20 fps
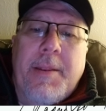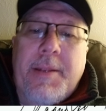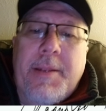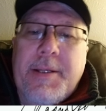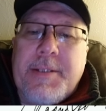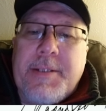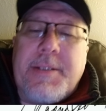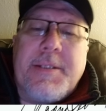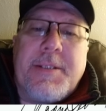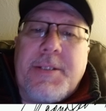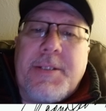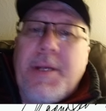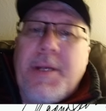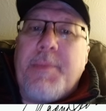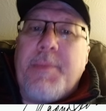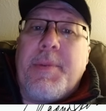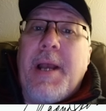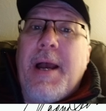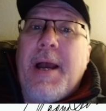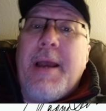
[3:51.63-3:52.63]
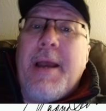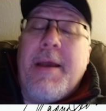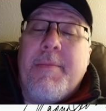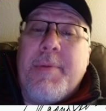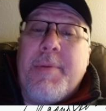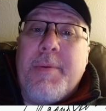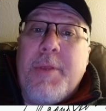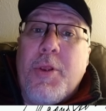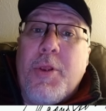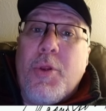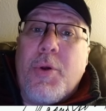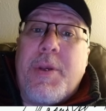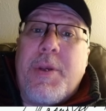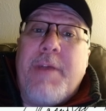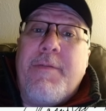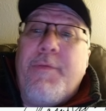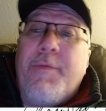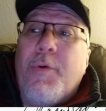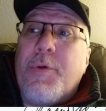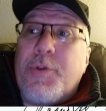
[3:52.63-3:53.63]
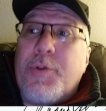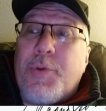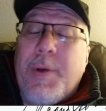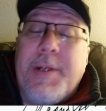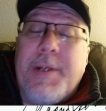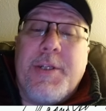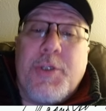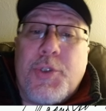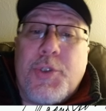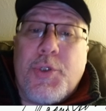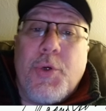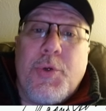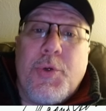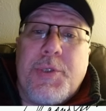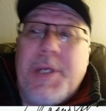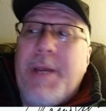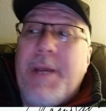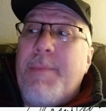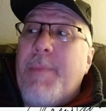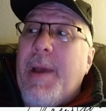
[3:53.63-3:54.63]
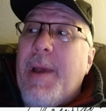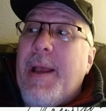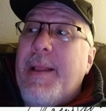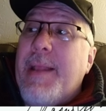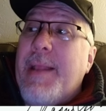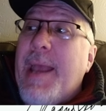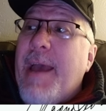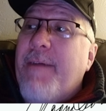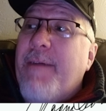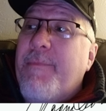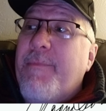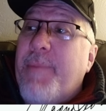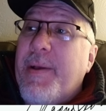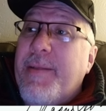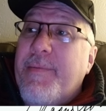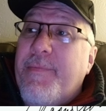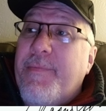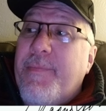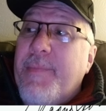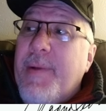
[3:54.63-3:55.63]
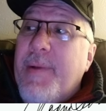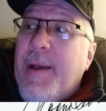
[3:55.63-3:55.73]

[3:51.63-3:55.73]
This is something I have been looking for and trying to search, and have been